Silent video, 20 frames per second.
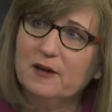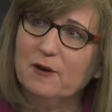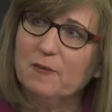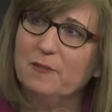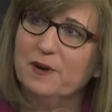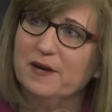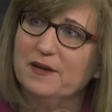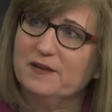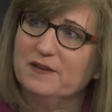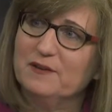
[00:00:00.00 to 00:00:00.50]

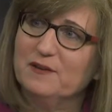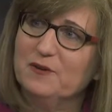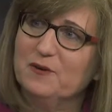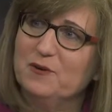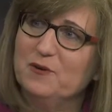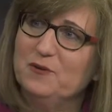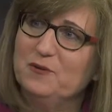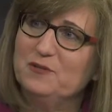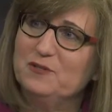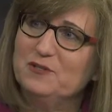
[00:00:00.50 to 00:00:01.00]
but
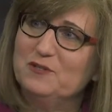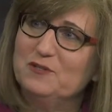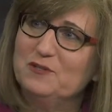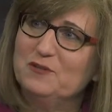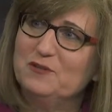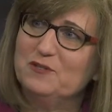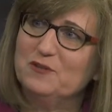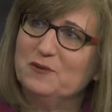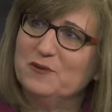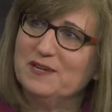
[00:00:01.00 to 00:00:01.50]
who's
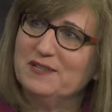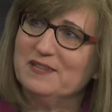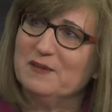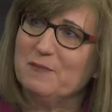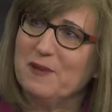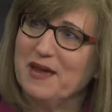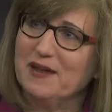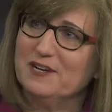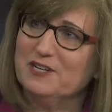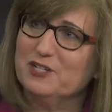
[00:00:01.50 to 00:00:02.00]
doing the
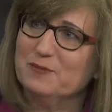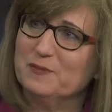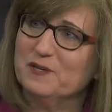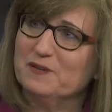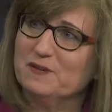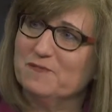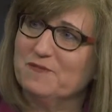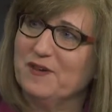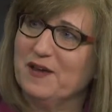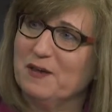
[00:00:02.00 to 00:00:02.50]

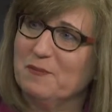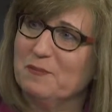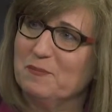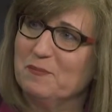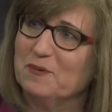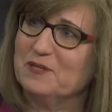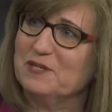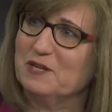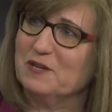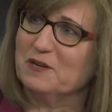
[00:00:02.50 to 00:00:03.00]
management of that
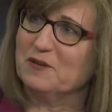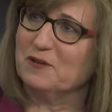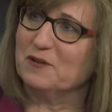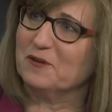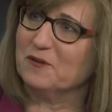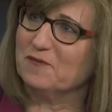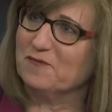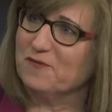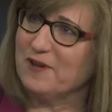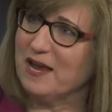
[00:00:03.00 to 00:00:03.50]
mm-hmm.
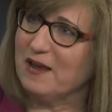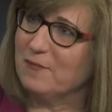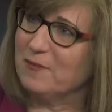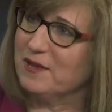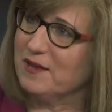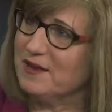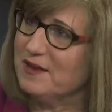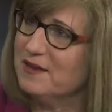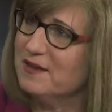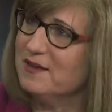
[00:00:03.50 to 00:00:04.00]
particular mm -hmm.
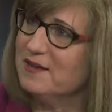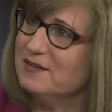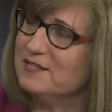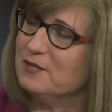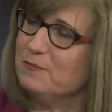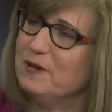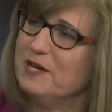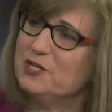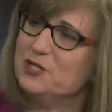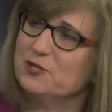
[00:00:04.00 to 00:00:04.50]
family yeah.
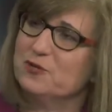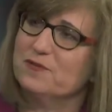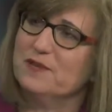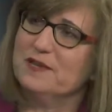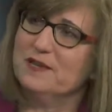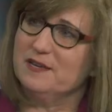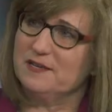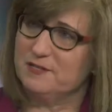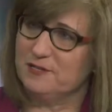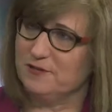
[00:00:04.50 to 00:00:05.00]
to make sure they
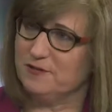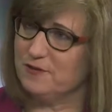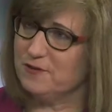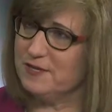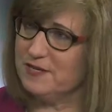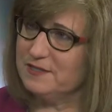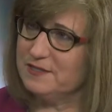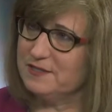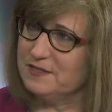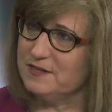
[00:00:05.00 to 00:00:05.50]
get to their
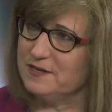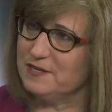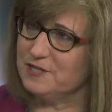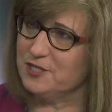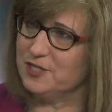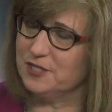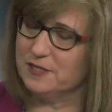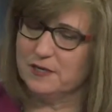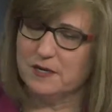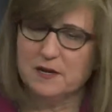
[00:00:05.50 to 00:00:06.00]

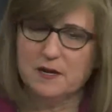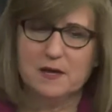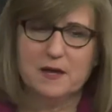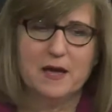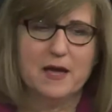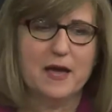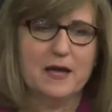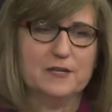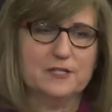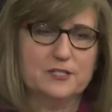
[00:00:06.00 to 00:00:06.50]
destination. Mm -hmm.
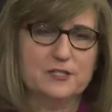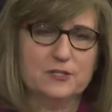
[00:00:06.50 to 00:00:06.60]
Yeah. And